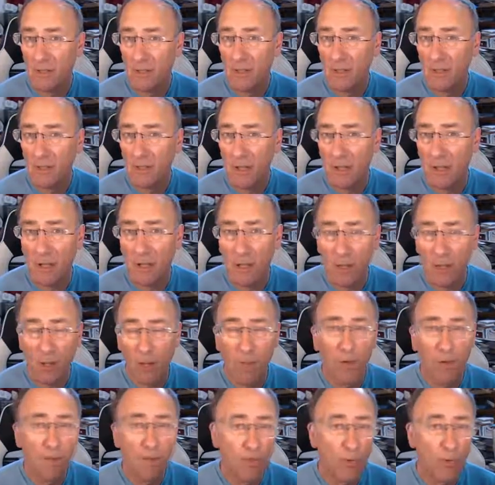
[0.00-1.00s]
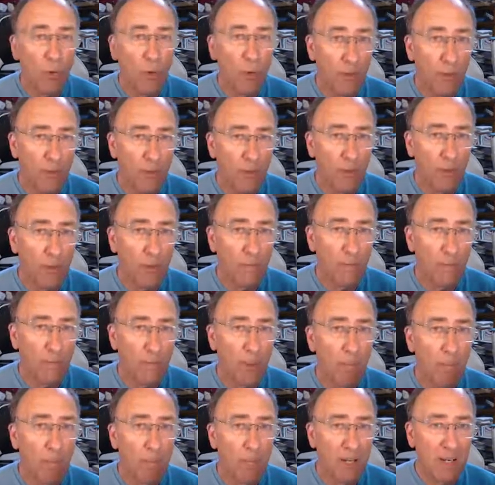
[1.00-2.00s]
lower fourth,
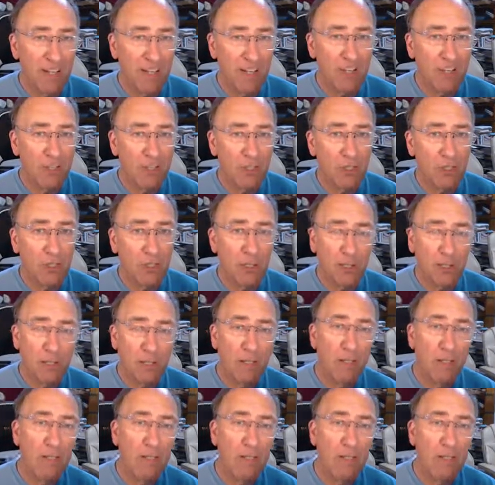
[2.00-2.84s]
partially.